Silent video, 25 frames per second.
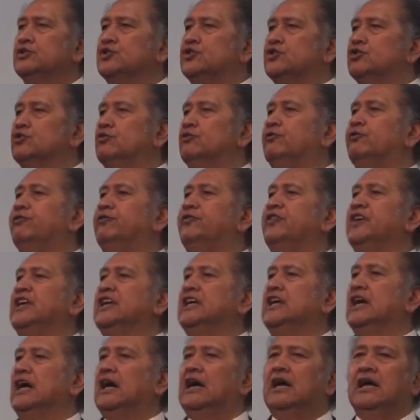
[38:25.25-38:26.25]
to
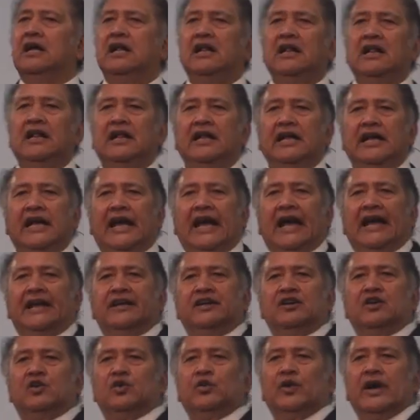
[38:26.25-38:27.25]
fear
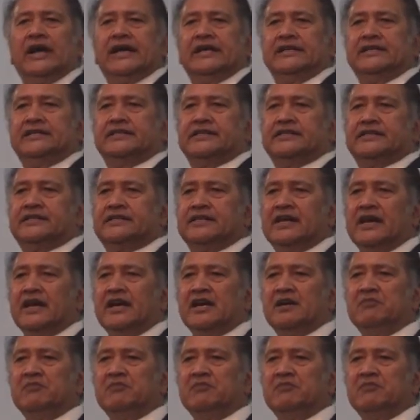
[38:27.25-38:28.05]
and grace